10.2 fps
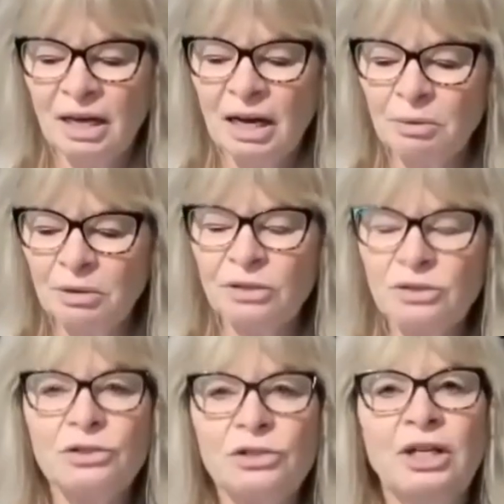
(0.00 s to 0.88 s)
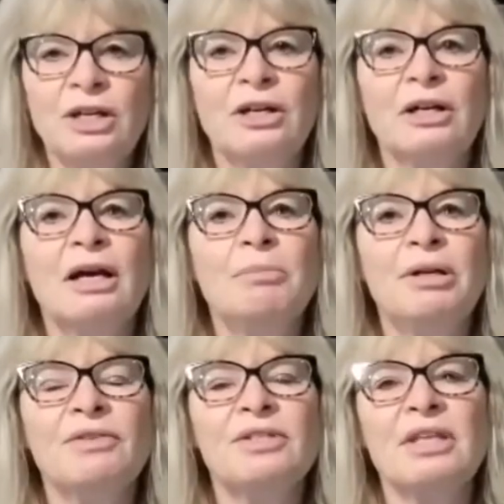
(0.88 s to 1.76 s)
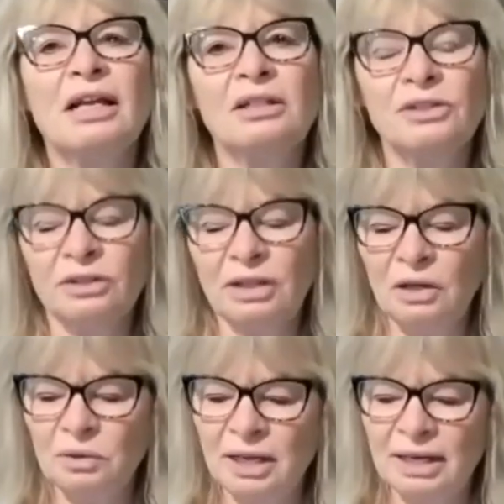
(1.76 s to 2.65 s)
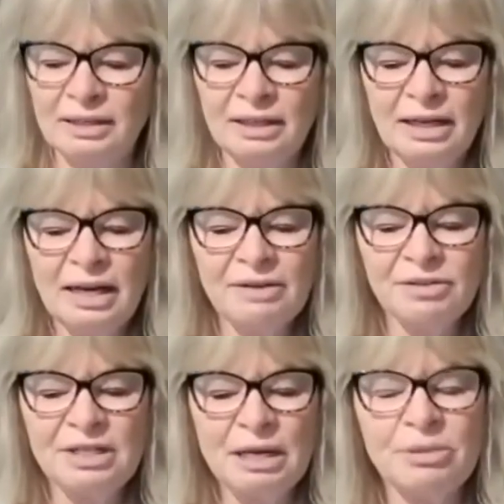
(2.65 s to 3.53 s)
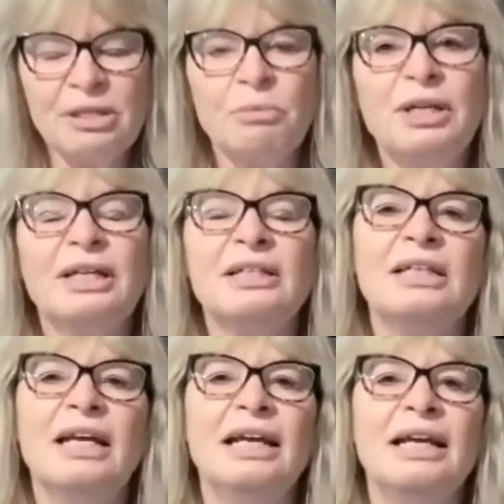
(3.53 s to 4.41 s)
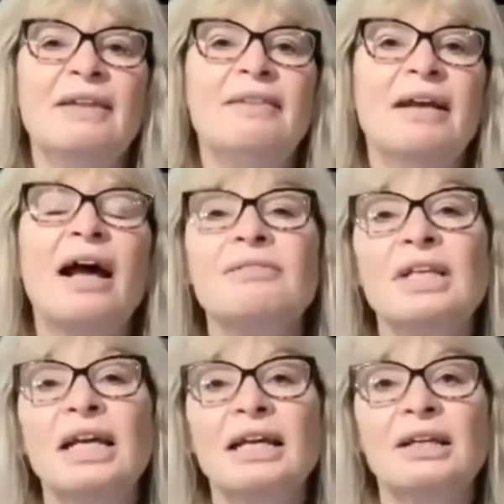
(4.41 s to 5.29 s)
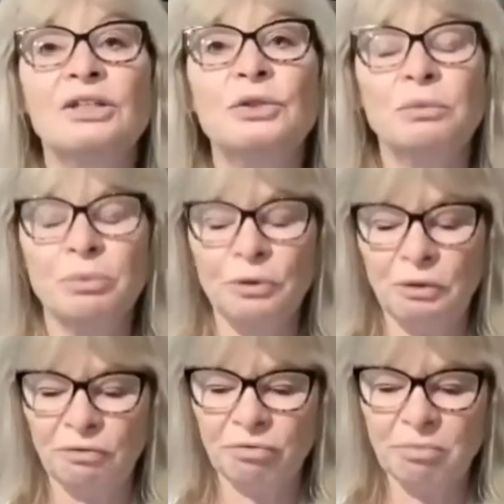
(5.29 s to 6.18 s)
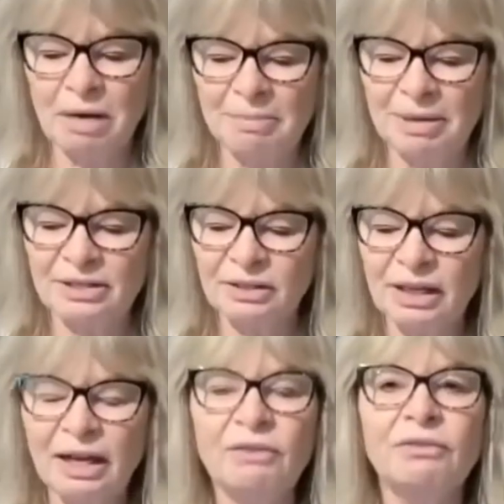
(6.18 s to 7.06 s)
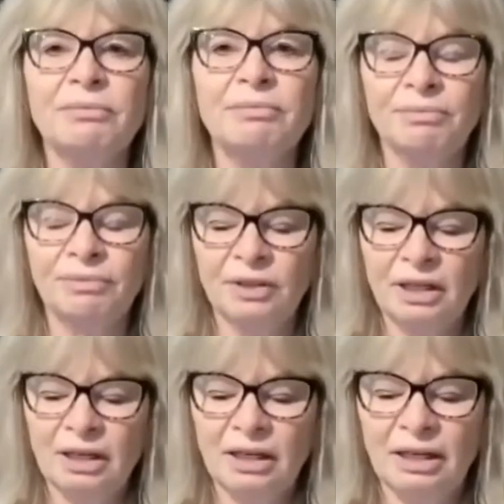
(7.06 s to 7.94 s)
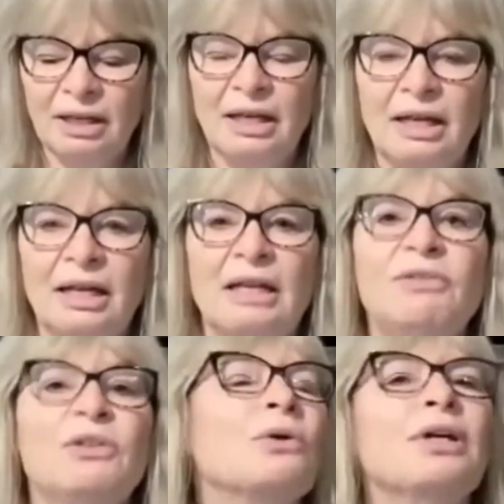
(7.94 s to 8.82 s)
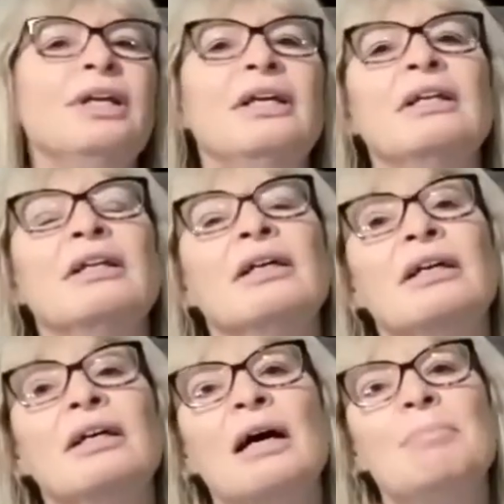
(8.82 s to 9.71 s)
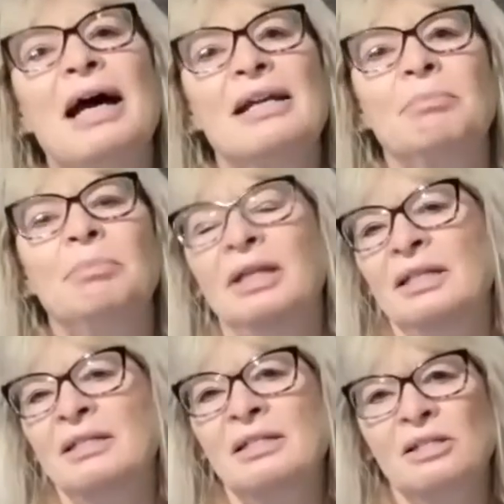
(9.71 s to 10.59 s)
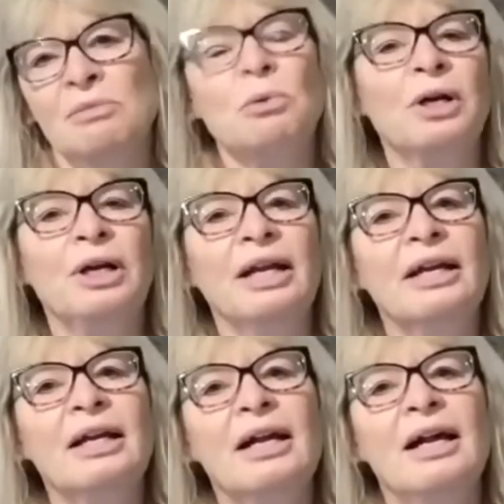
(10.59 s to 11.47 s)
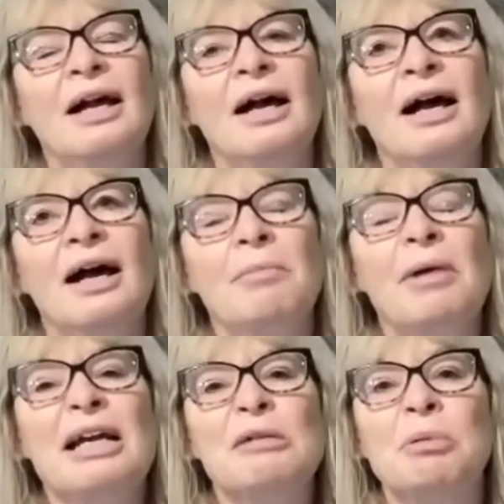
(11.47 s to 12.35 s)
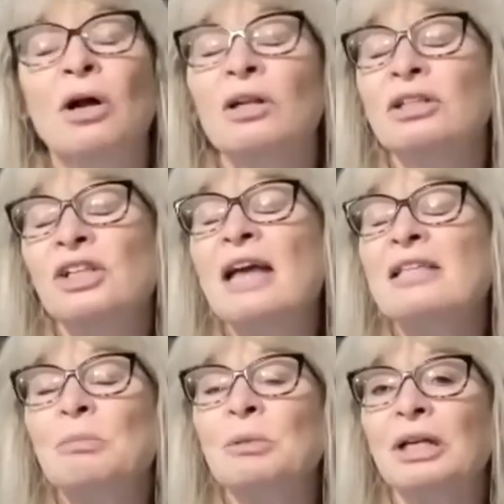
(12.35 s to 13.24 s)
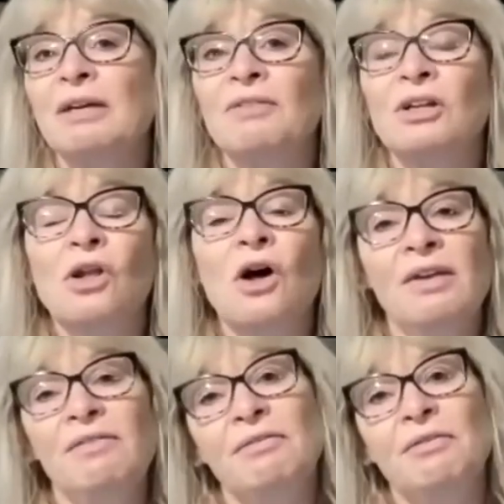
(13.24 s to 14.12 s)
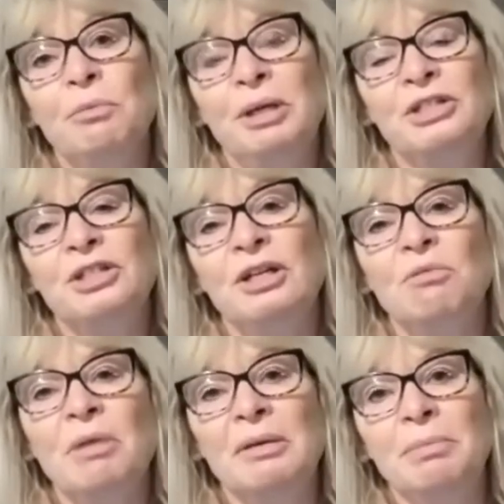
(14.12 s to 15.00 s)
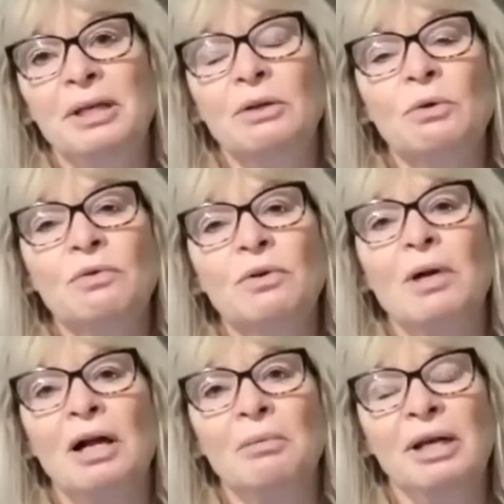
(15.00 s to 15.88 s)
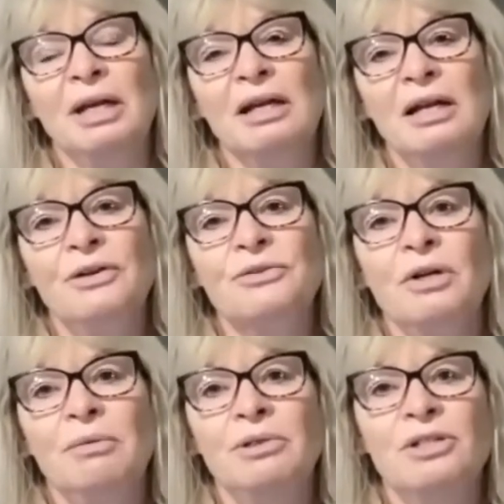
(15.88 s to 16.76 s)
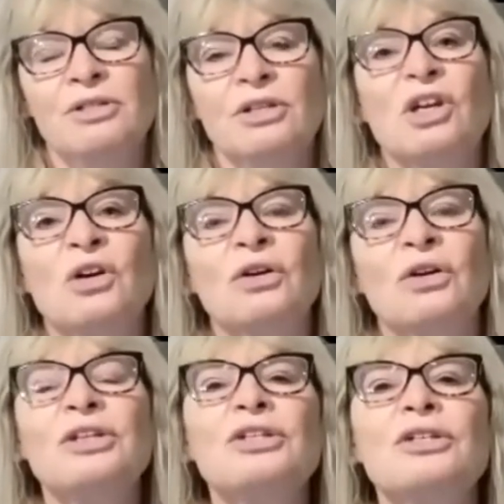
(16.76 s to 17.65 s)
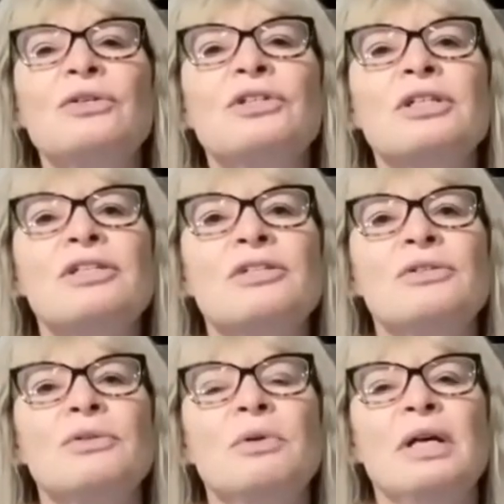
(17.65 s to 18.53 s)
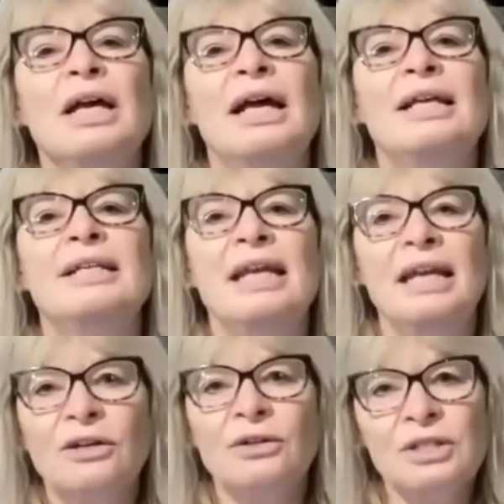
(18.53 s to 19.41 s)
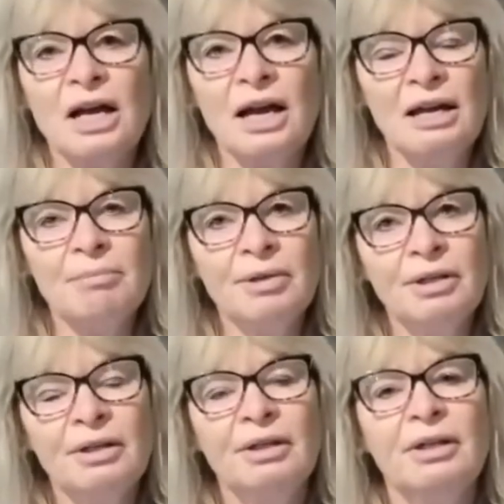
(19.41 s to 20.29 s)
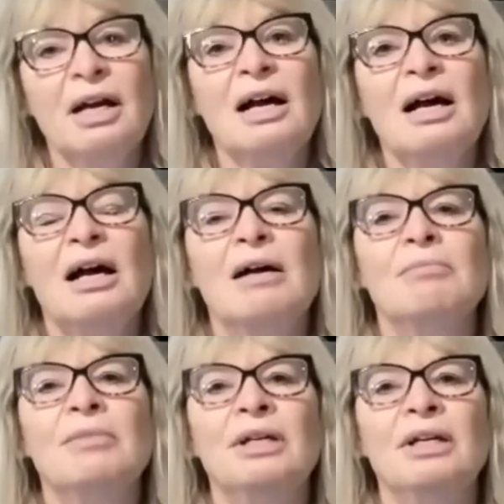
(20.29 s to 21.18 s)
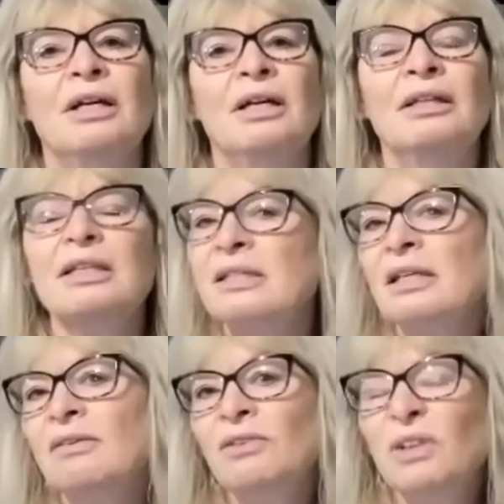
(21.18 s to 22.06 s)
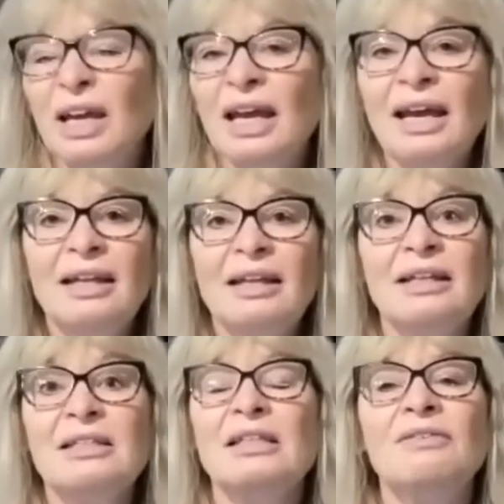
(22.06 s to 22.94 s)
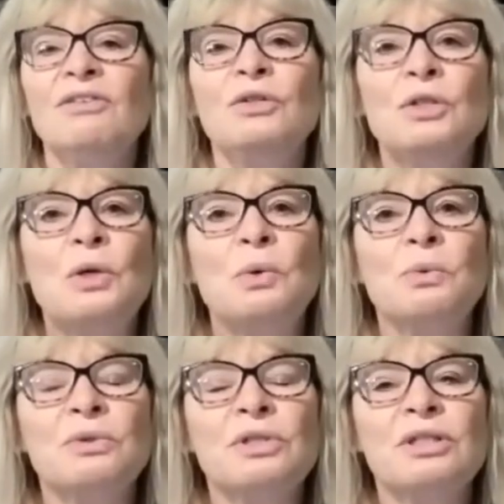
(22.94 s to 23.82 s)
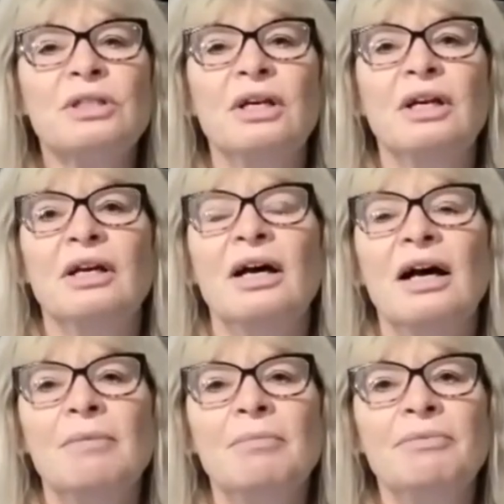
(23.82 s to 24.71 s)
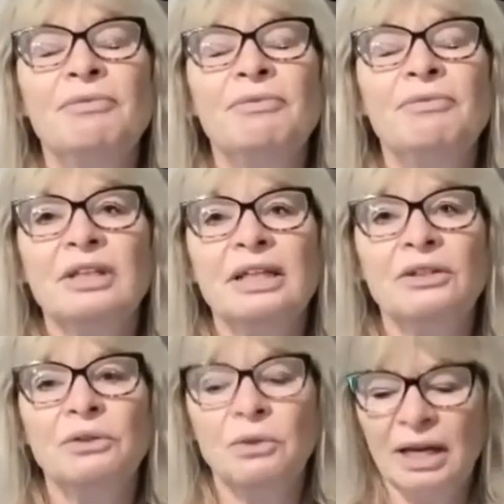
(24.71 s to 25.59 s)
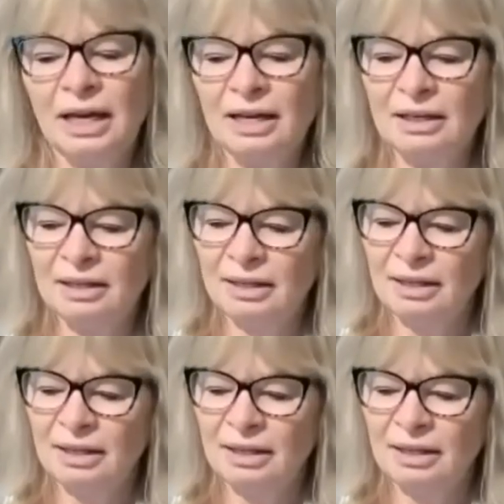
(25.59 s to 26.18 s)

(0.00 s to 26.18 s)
I will also share a bit of a skeletal outline of steps that we can take and that I've taken to improve my mental health. If you're in a bad place this morning, um, I apologize. I'm going to give a lot of information. It might be overwhelming. So I would just encourage you just to take your time, um, listen if you can, listen if you don't, um, feel like you can.